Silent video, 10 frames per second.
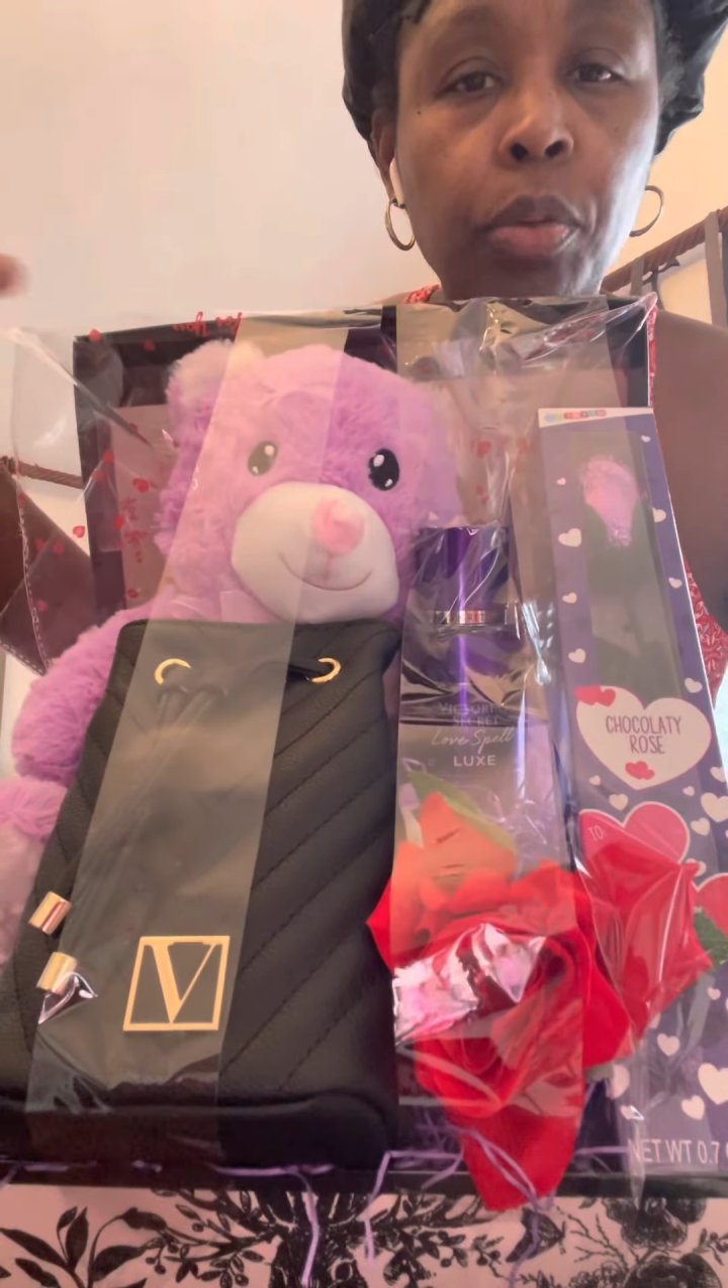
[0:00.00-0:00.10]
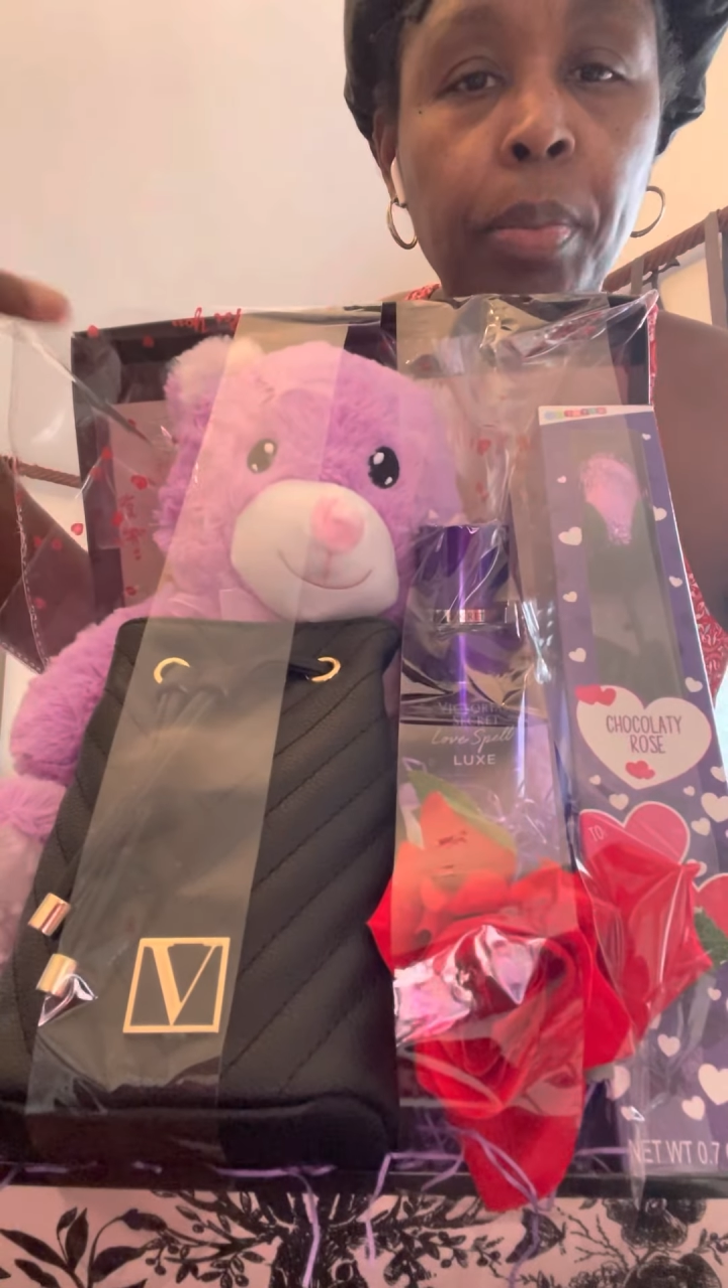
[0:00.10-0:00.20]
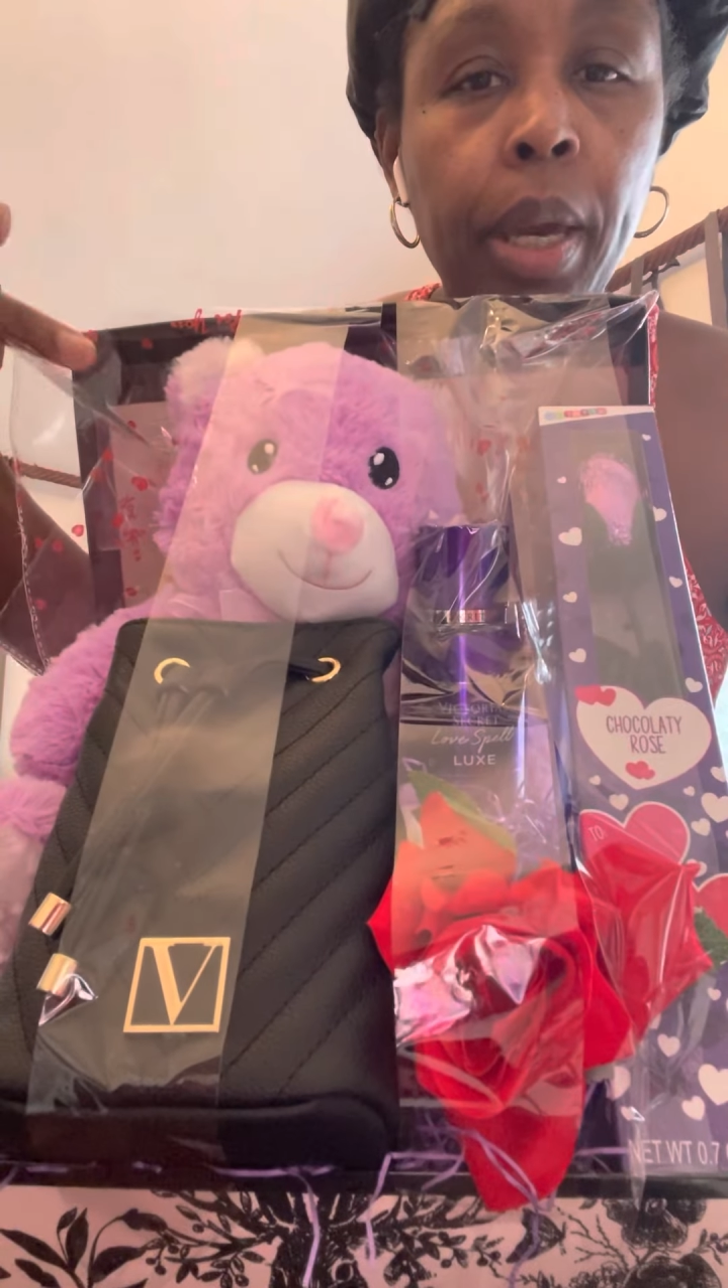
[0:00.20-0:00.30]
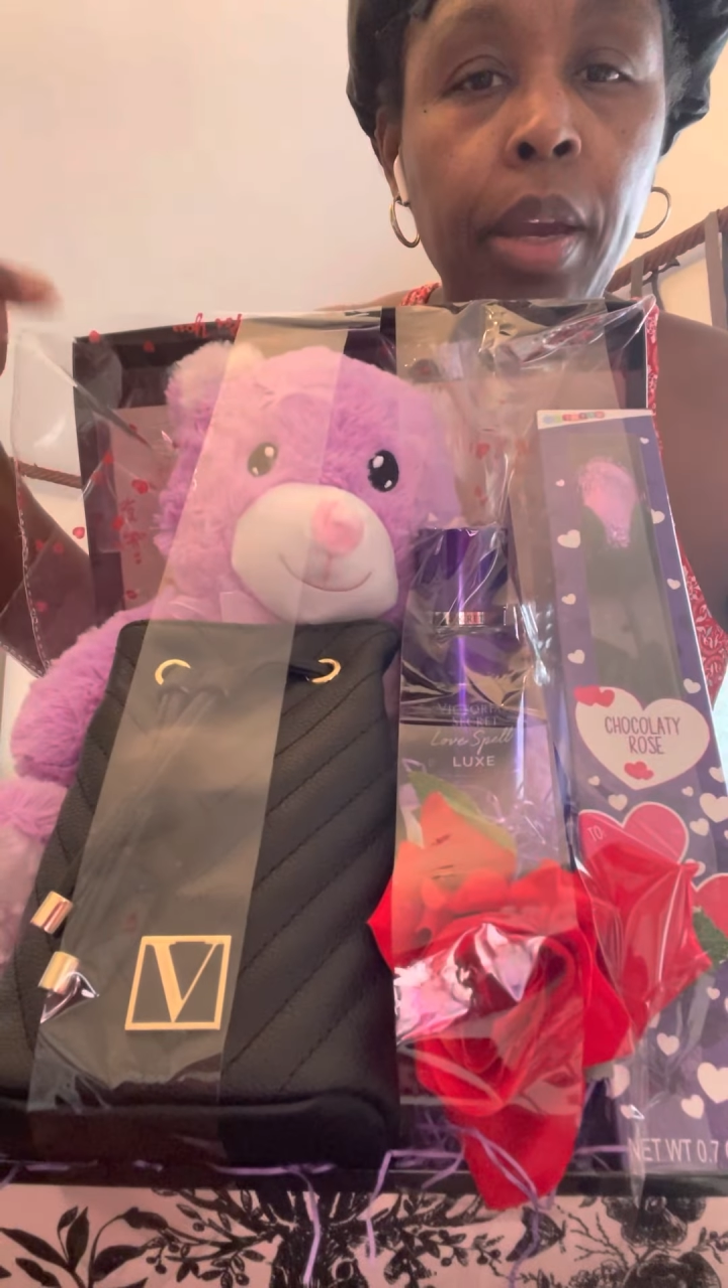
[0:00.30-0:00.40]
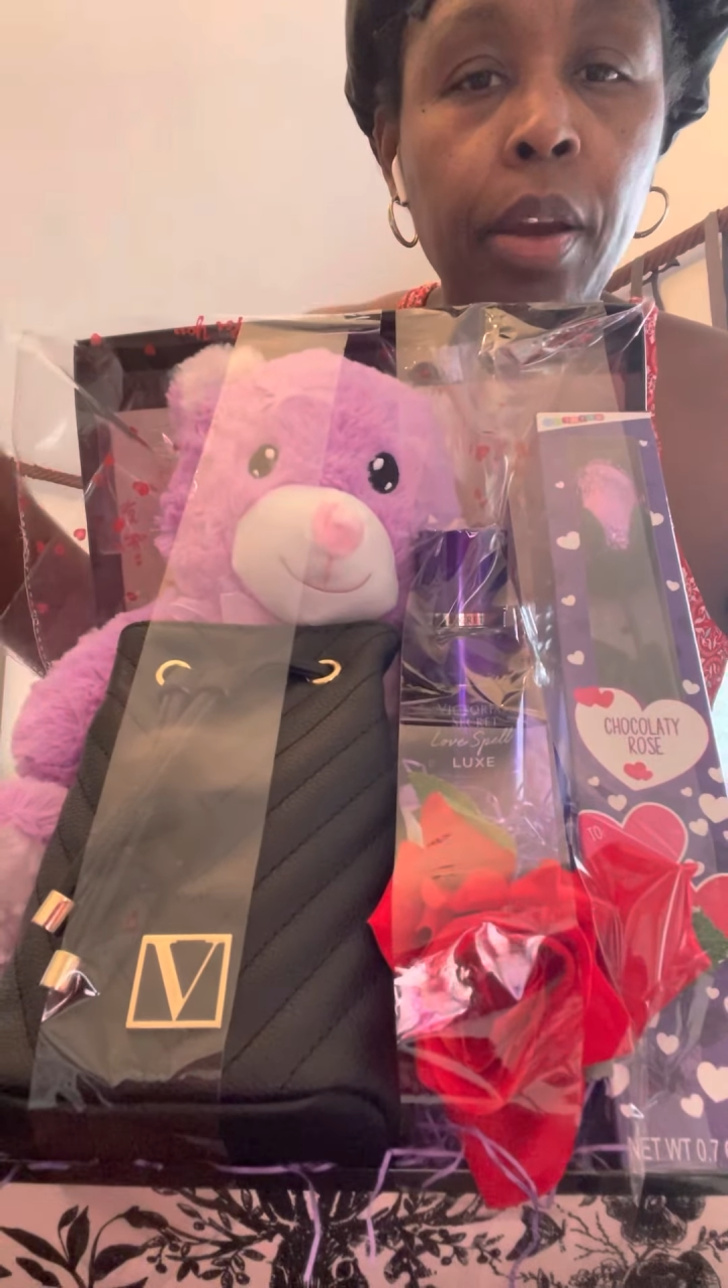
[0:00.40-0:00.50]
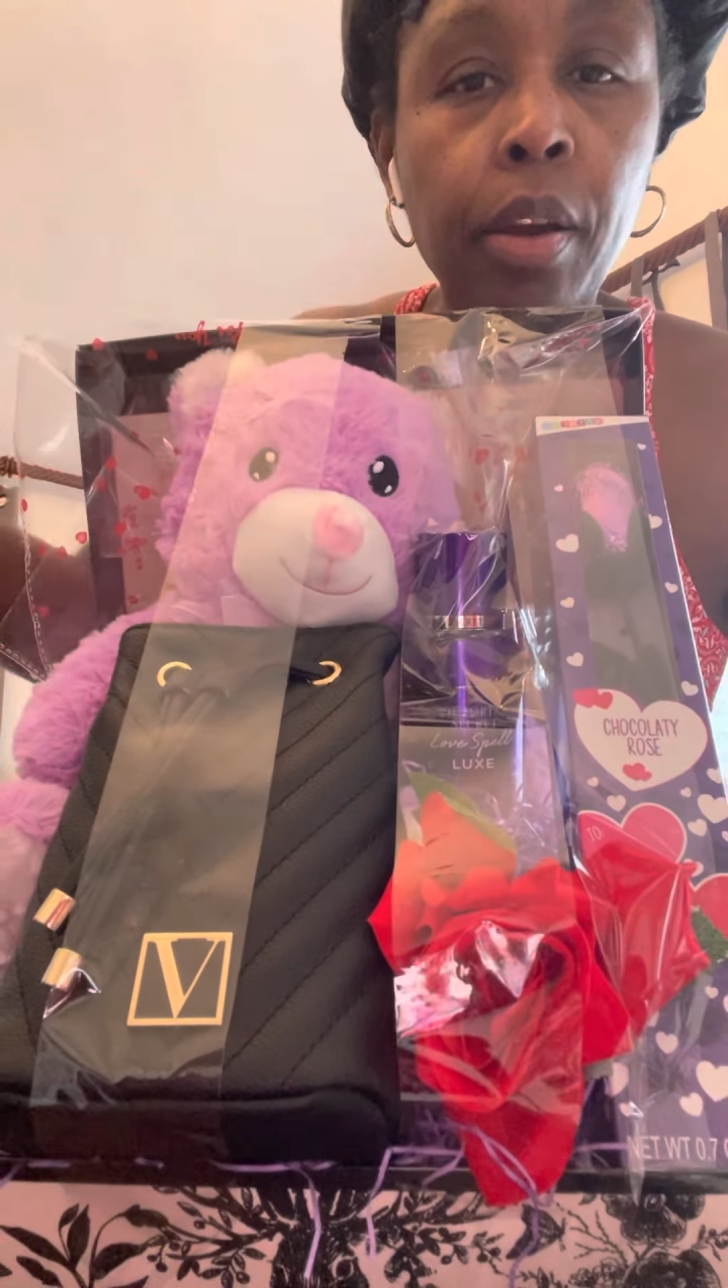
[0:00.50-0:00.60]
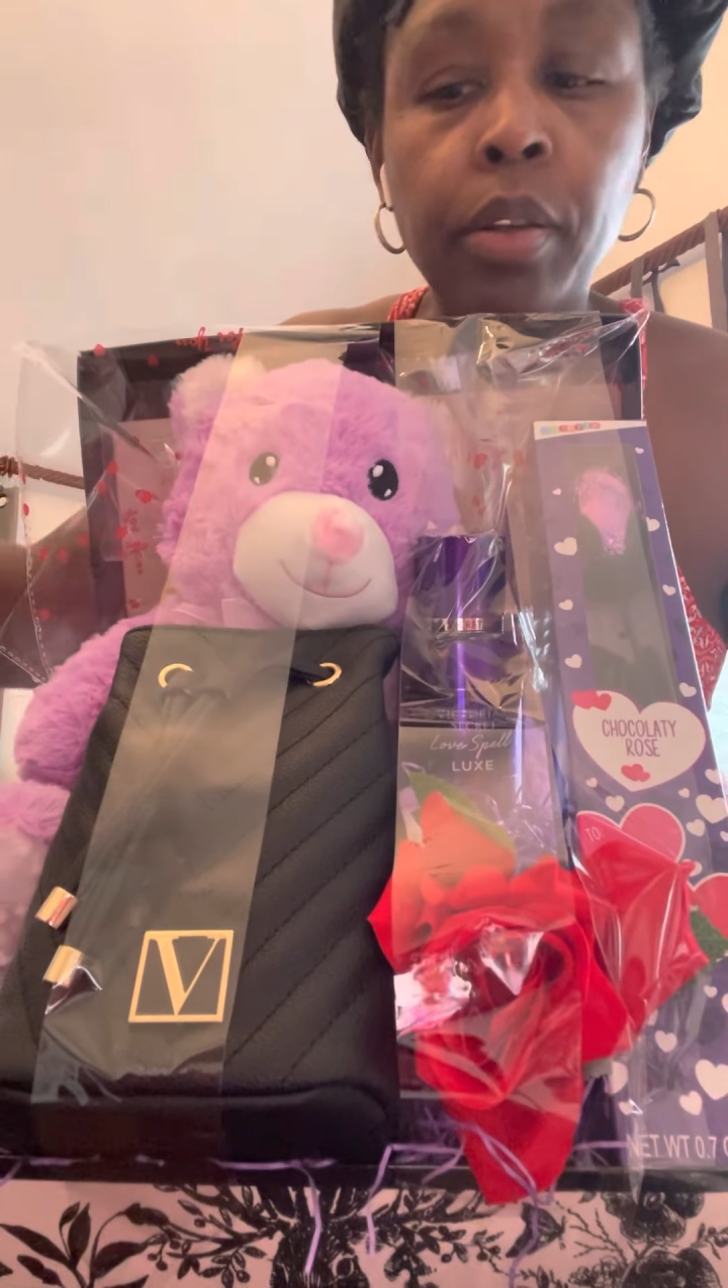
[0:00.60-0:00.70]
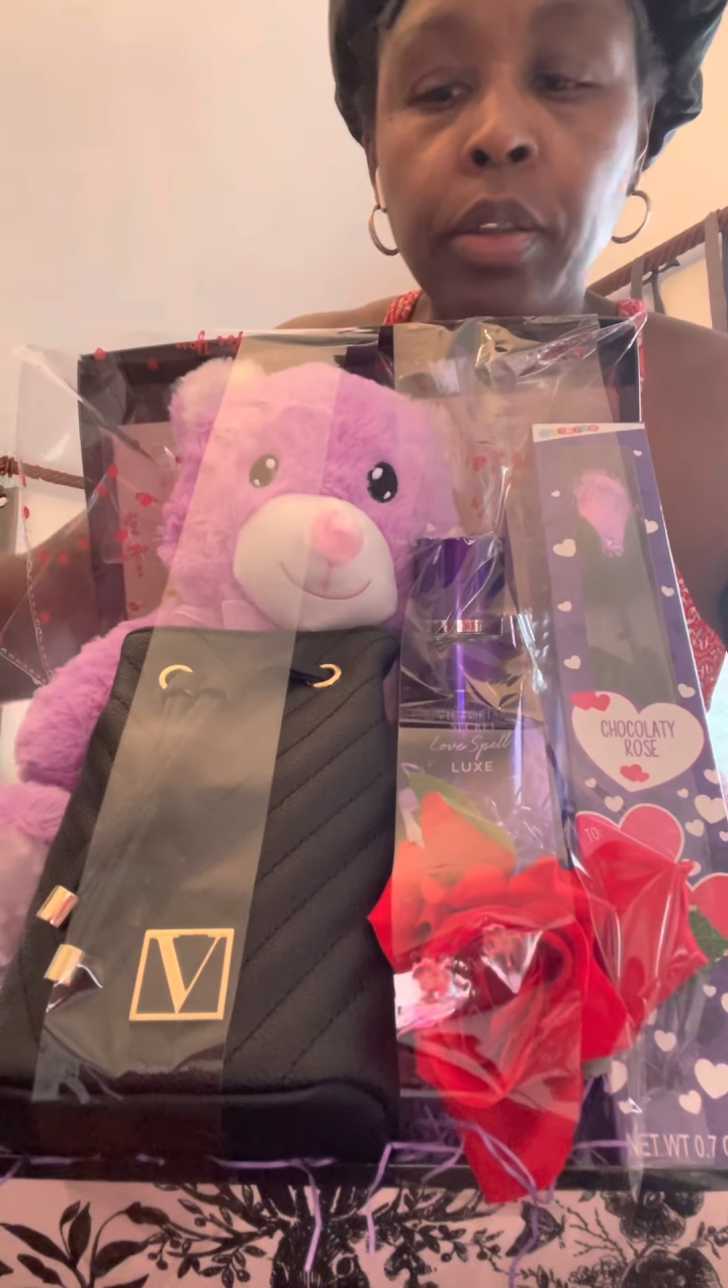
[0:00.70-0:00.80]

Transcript: your bear.